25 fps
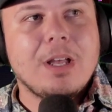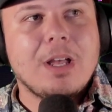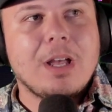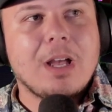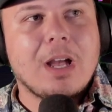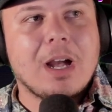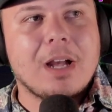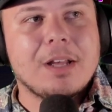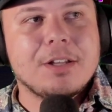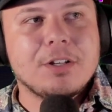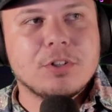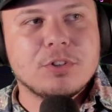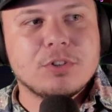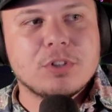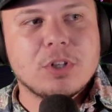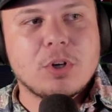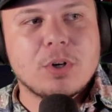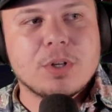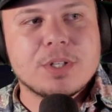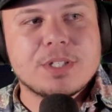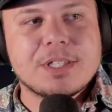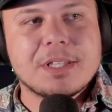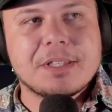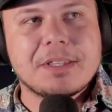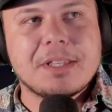You'll
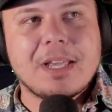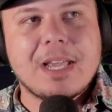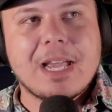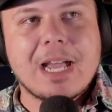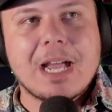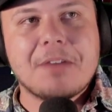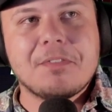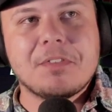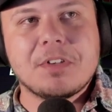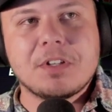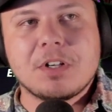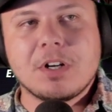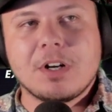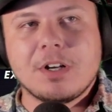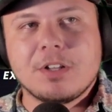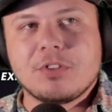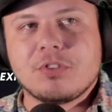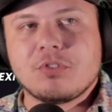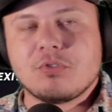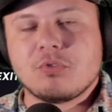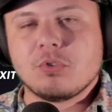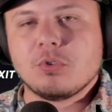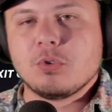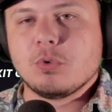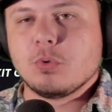notice that they haven't gone
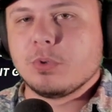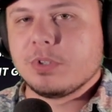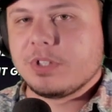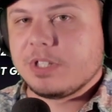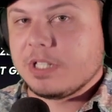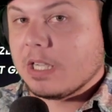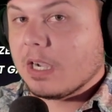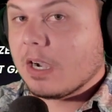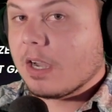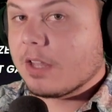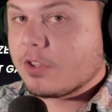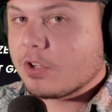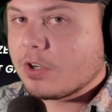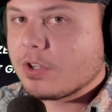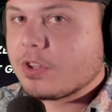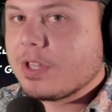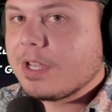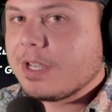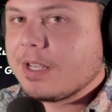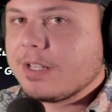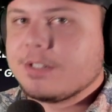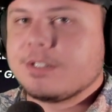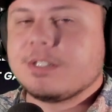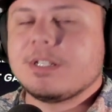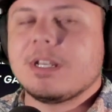through with the other
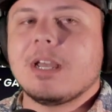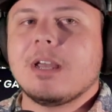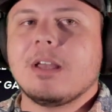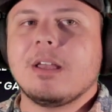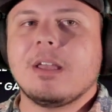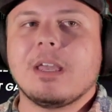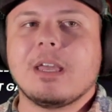things yet,